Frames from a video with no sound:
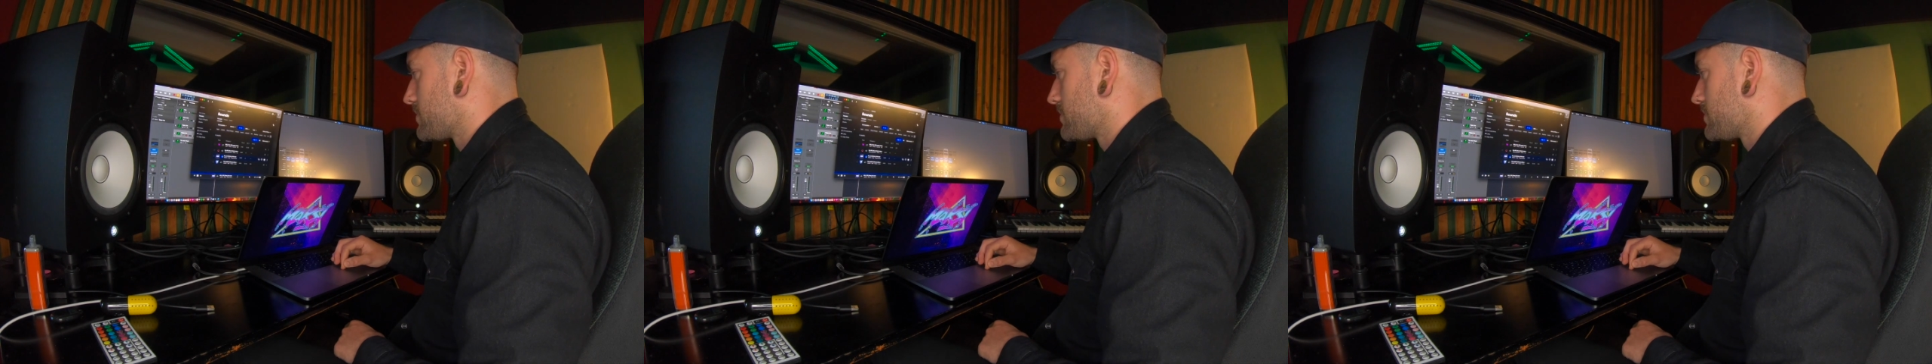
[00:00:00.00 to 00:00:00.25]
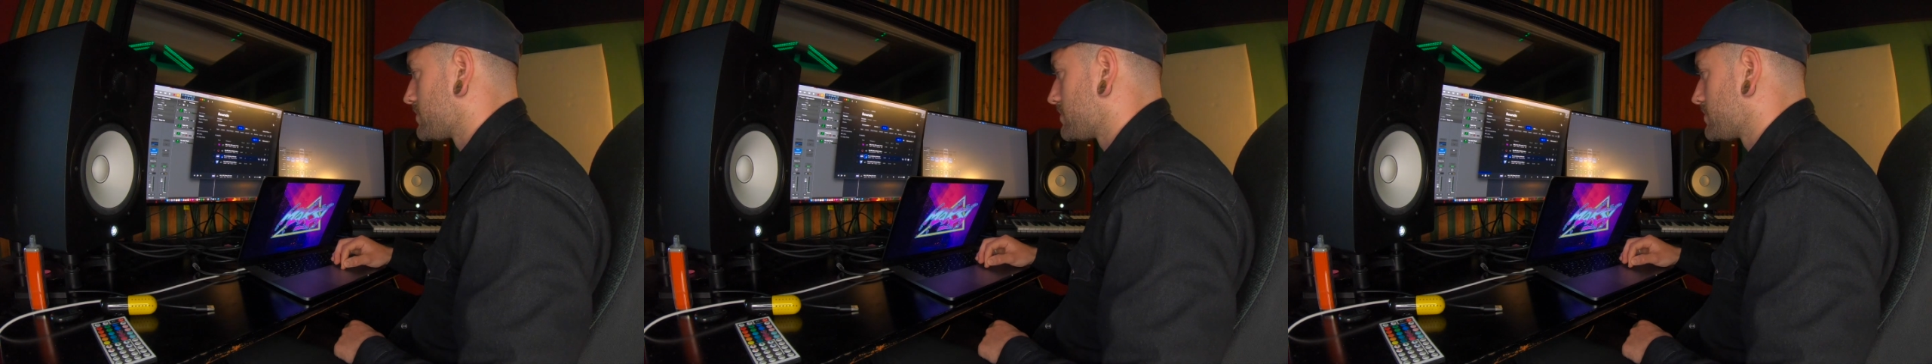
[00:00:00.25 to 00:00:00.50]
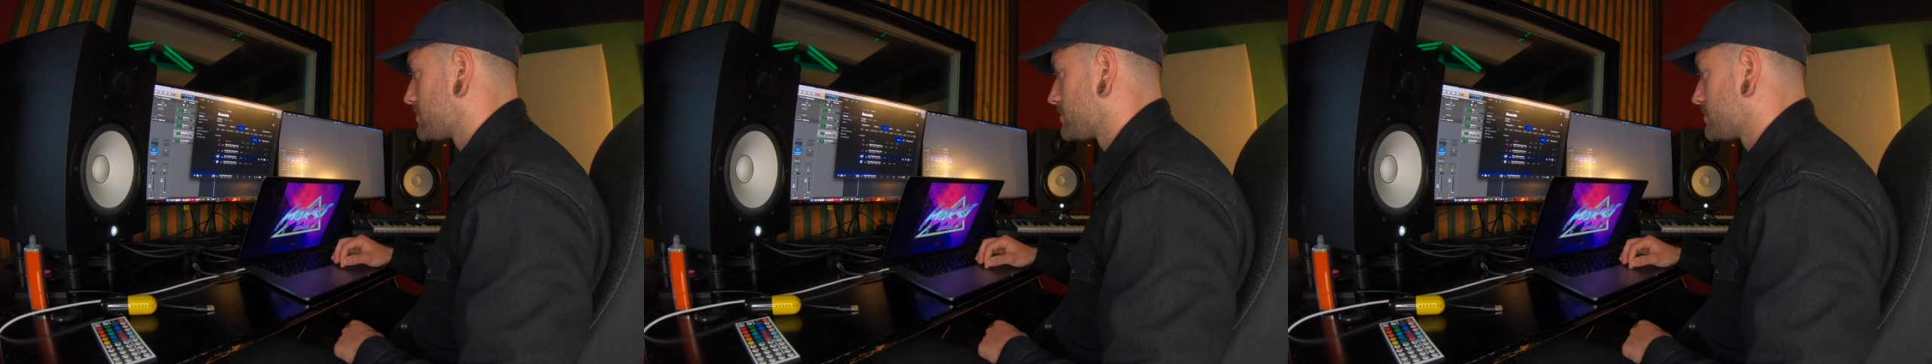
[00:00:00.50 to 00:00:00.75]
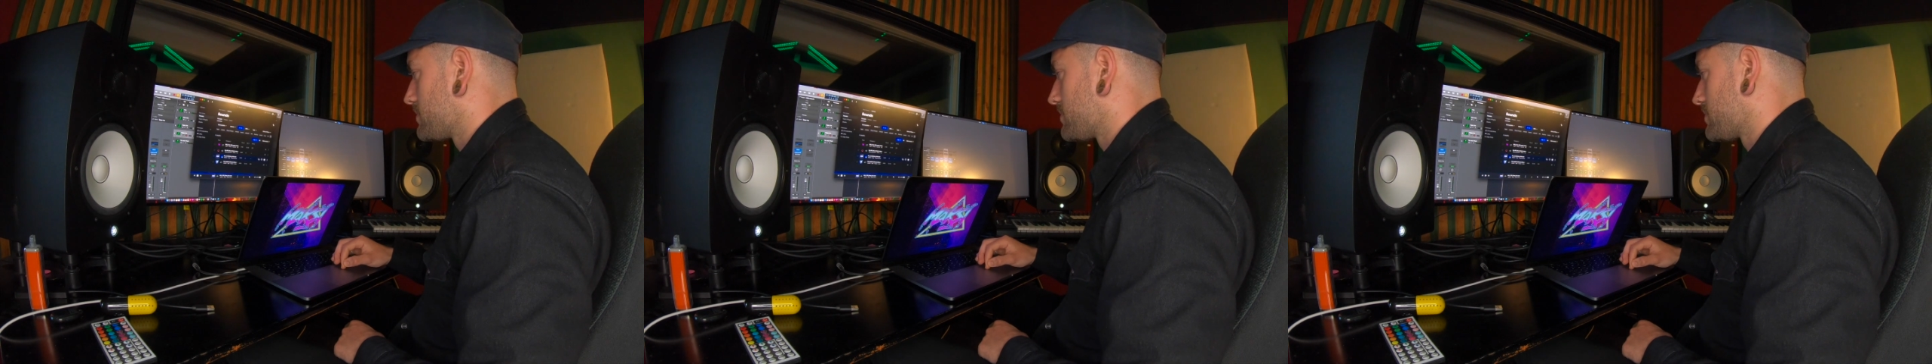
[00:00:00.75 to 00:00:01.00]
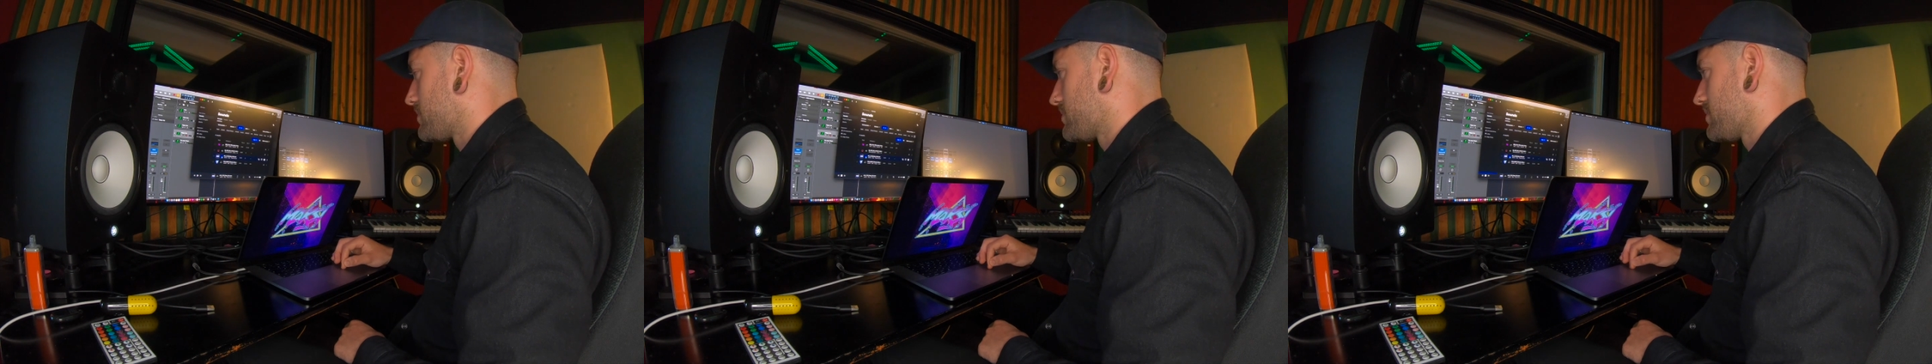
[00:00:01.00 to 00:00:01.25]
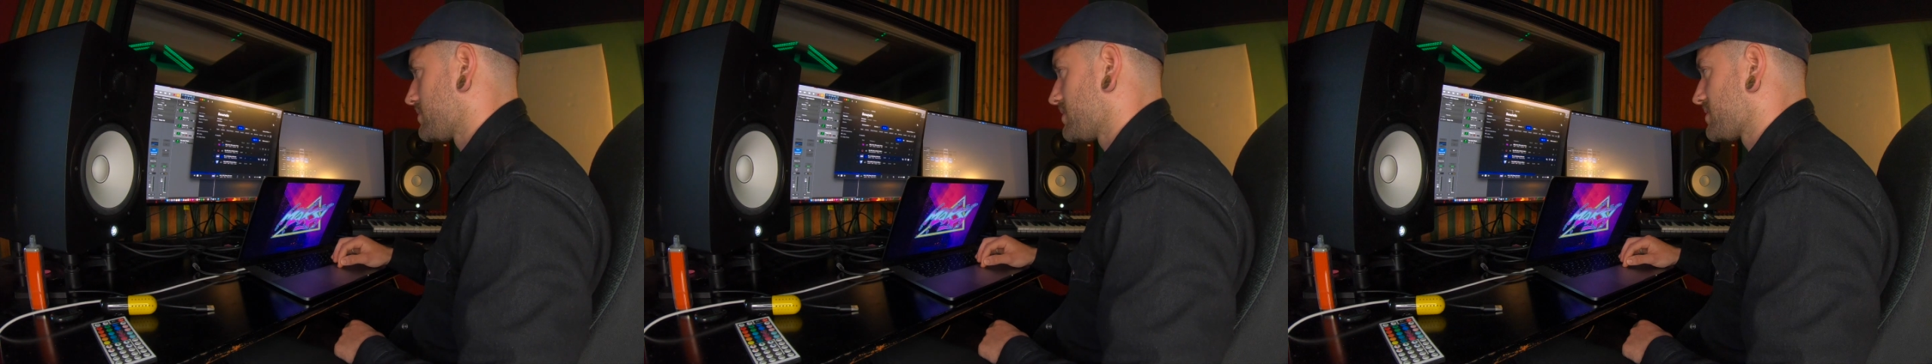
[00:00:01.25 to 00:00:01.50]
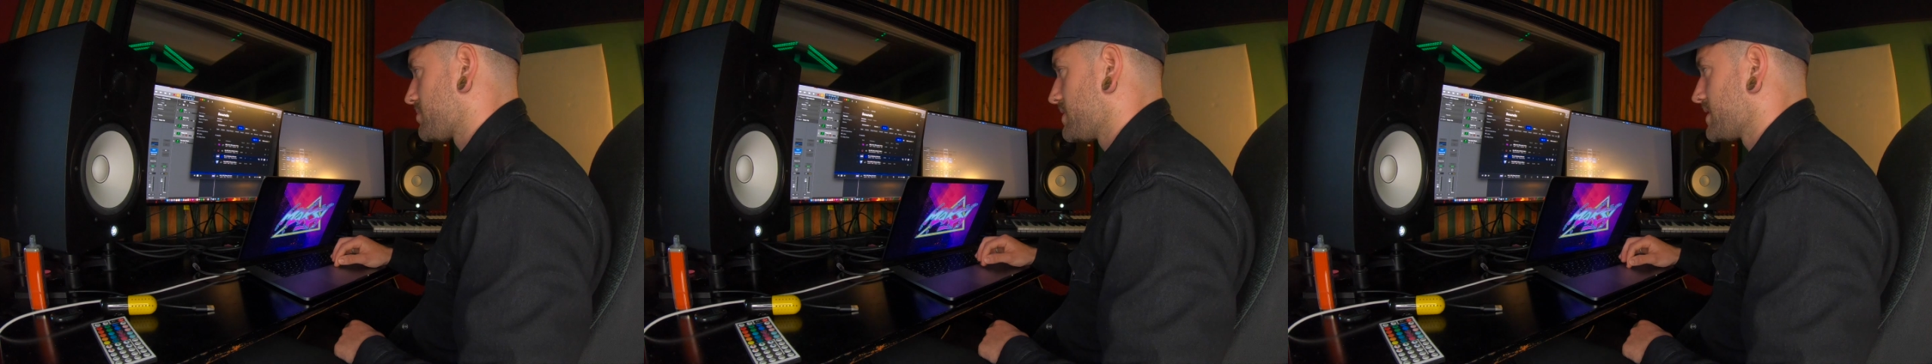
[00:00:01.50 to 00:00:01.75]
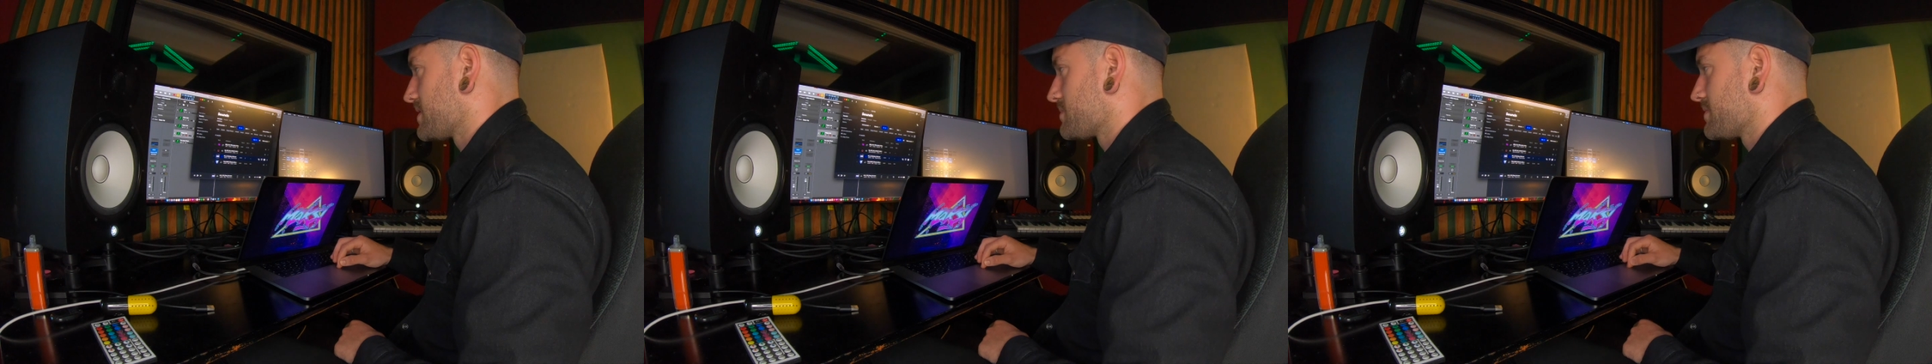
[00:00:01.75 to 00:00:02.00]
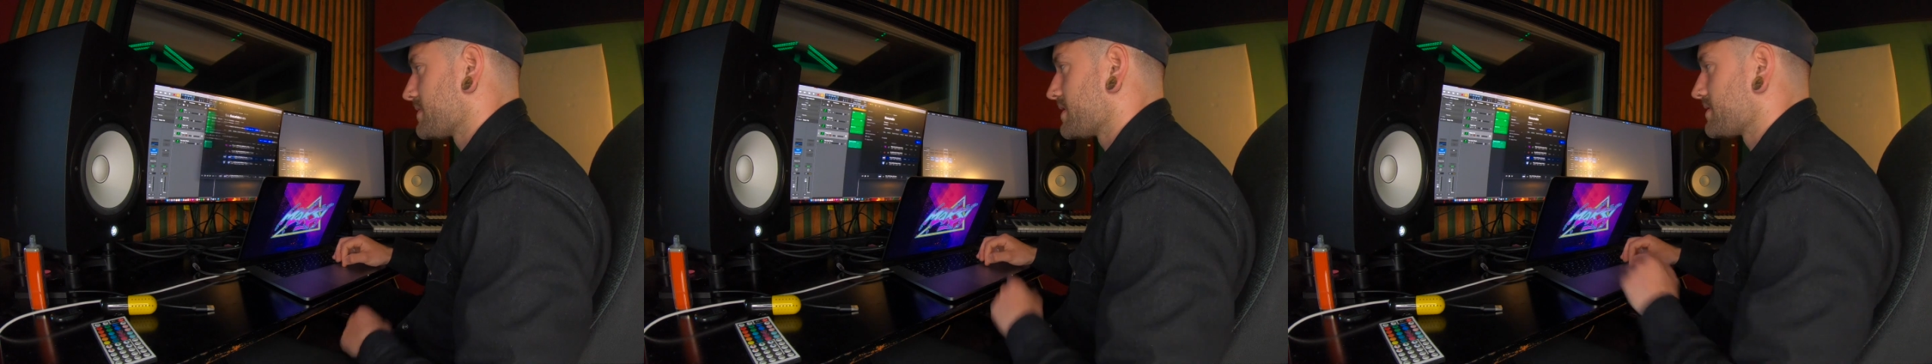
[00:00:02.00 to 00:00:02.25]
That's pretty nice to be fair.